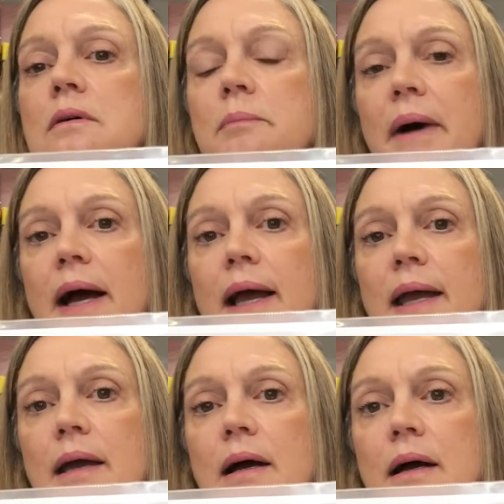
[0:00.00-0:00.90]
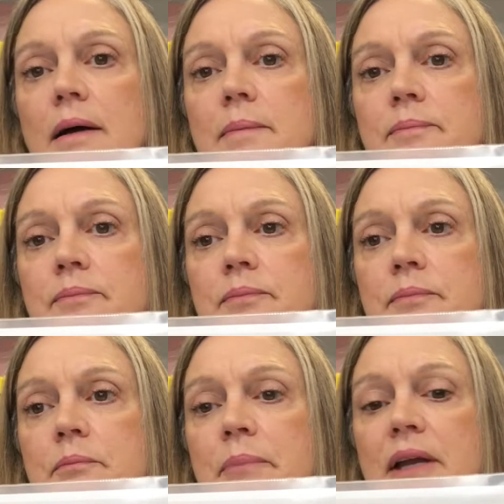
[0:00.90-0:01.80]
by
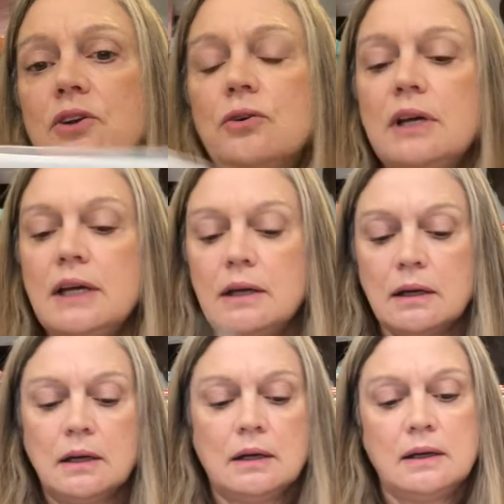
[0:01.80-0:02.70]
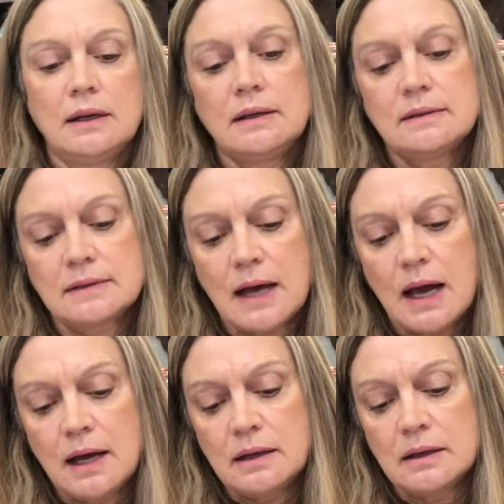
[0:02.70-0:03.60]
Bent Creek. It's
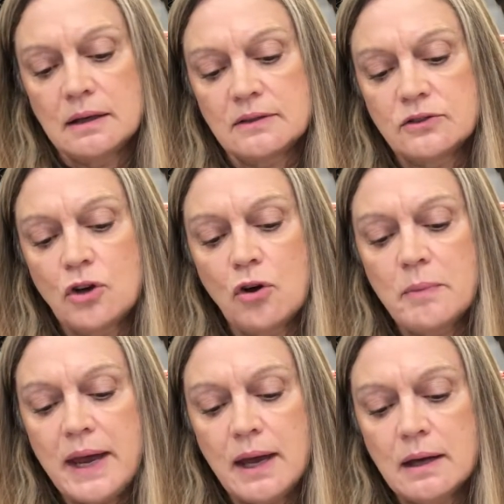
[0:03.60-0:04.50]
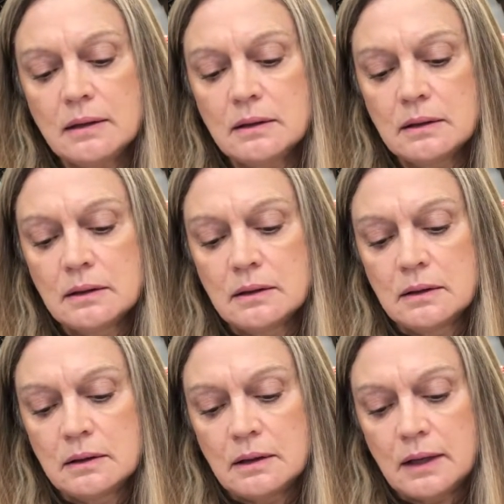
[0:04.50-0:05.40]
got a snowman
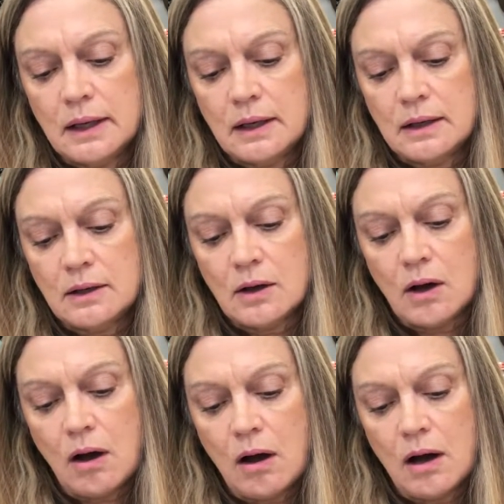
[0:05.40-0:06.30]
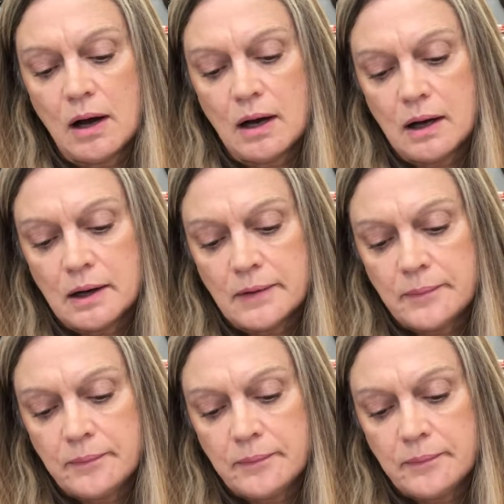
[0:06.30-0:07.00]
and a